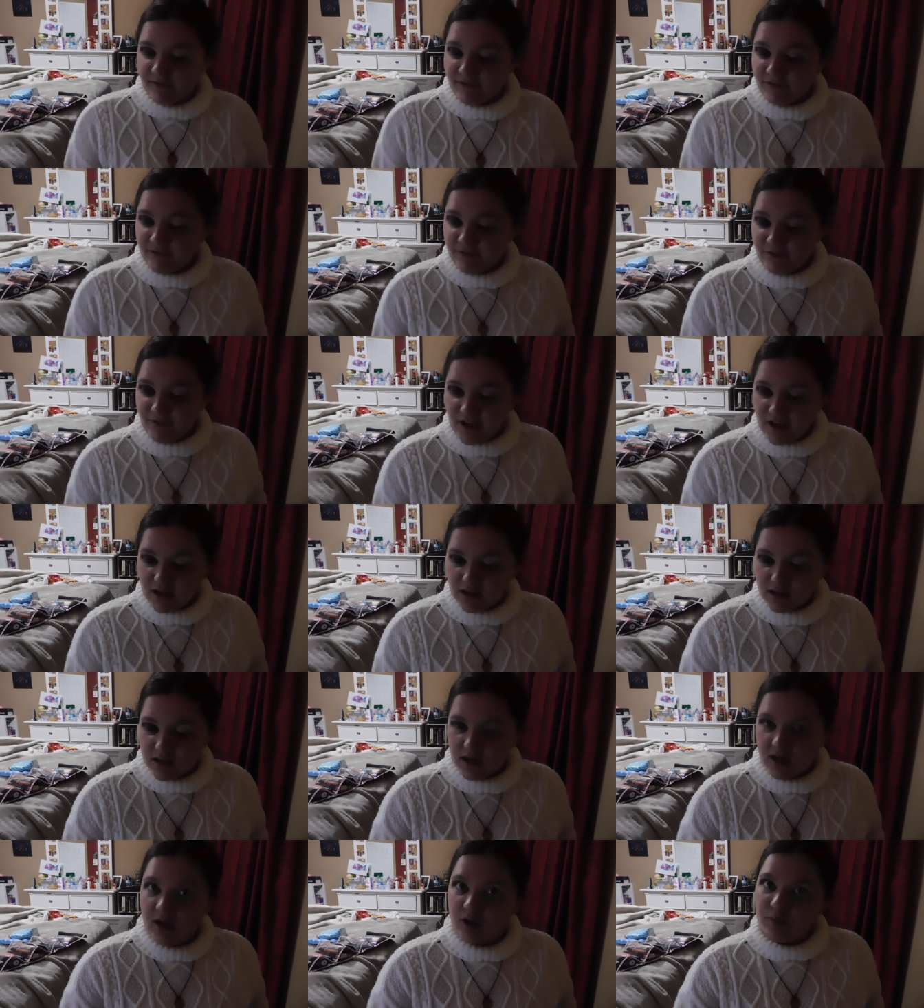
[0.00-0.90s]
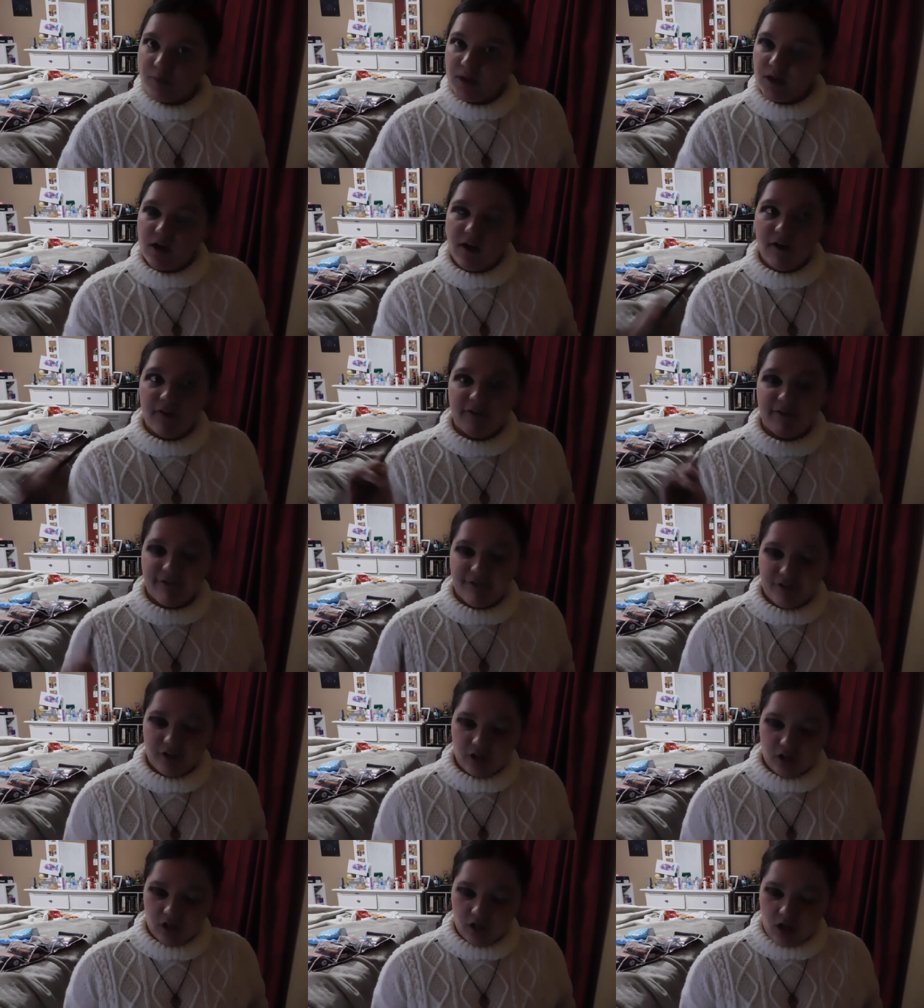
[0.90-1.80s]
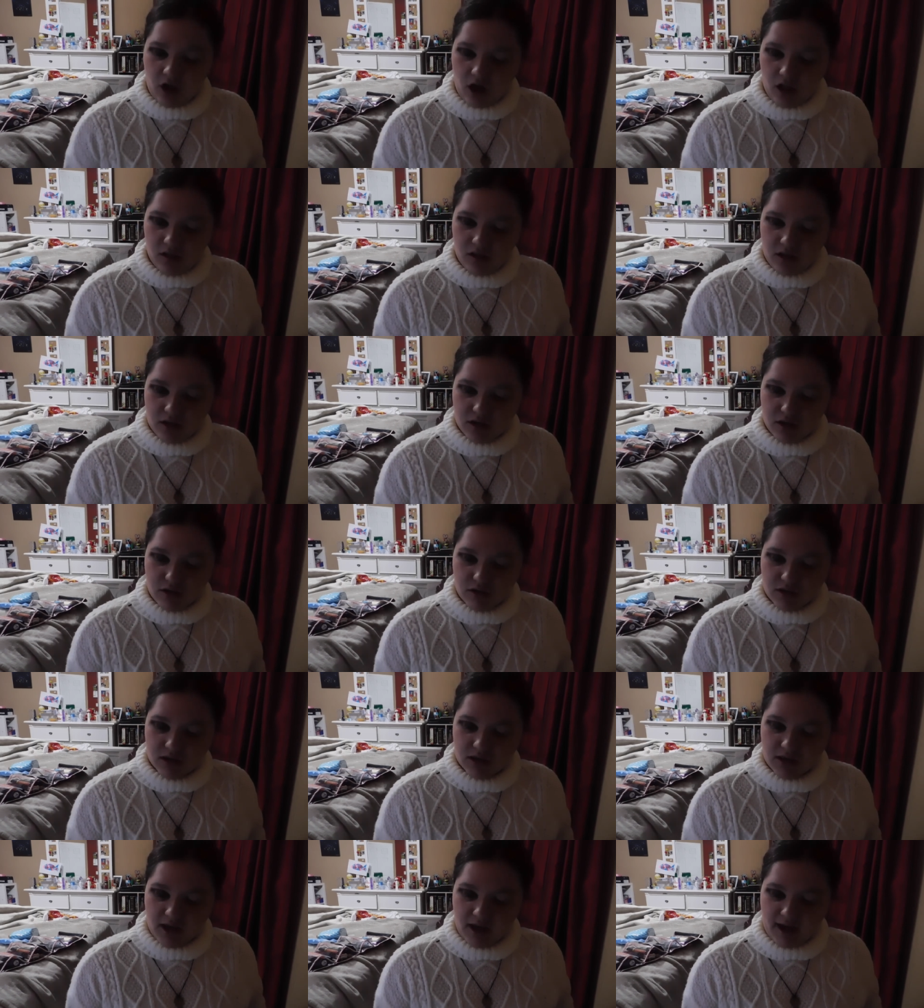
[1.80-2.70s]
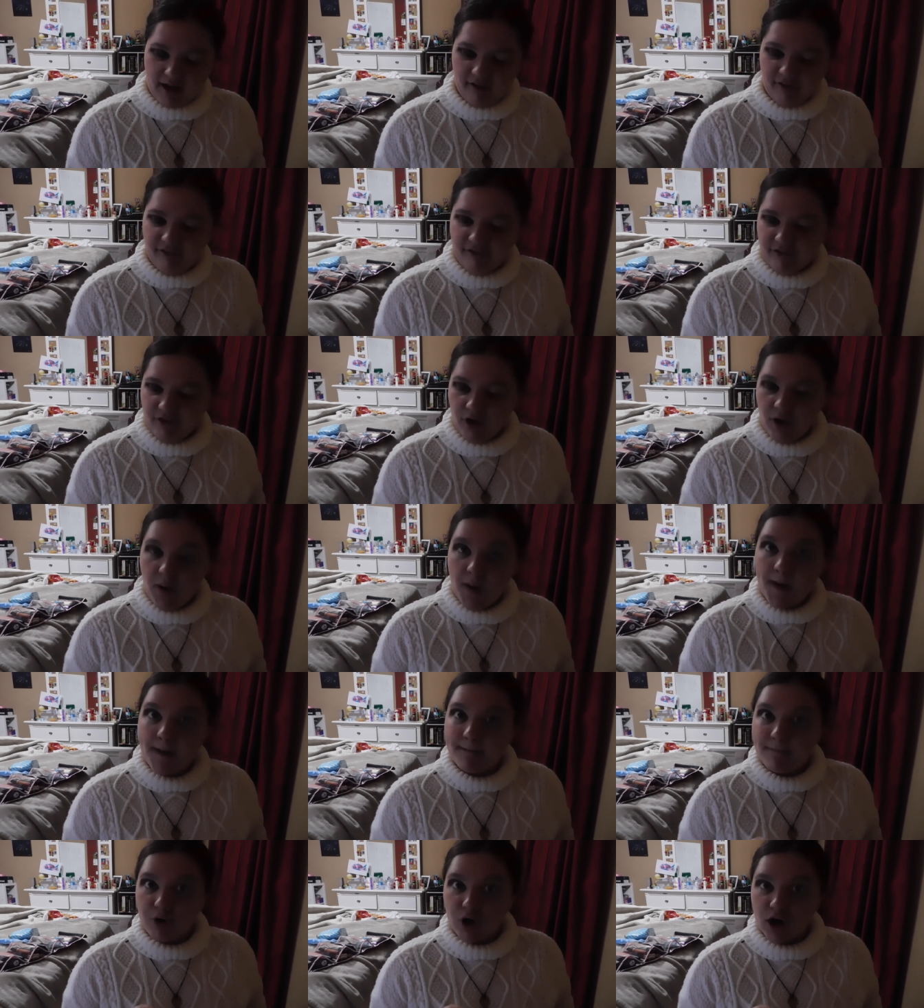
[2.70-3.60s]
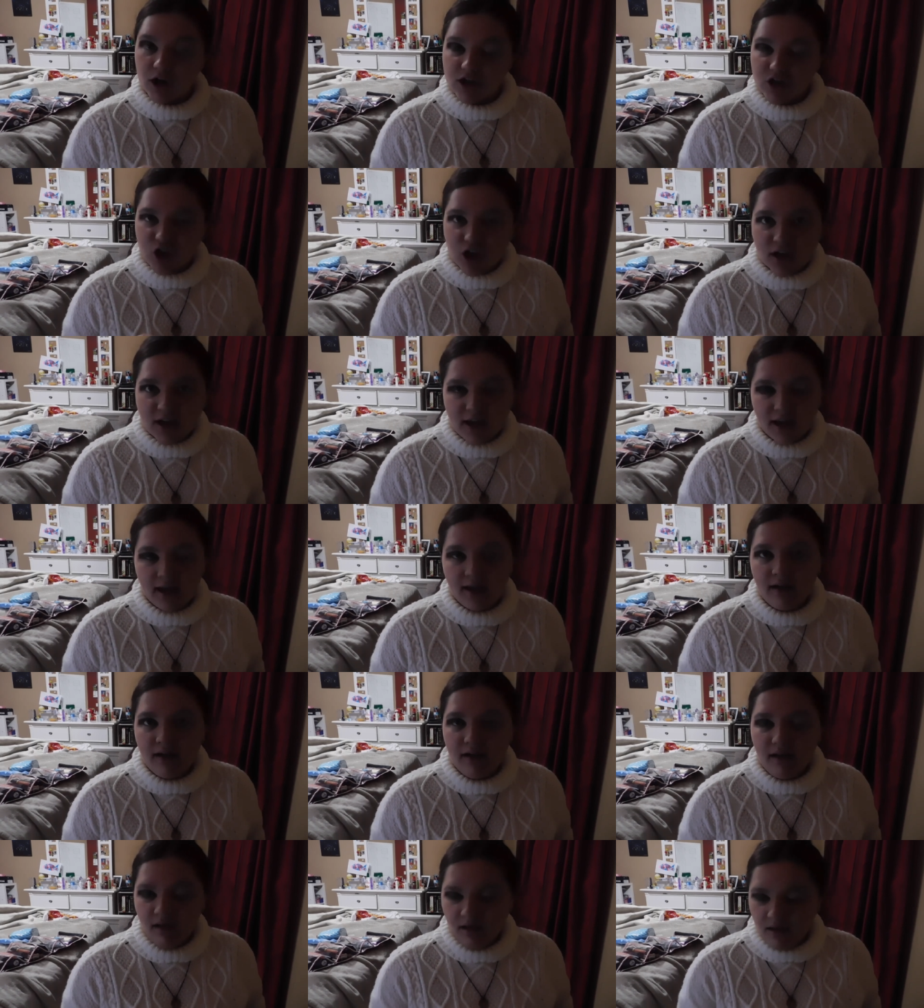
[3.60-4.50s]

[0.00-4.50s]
fixed. It'll be flawless using the e.l.f. brush again.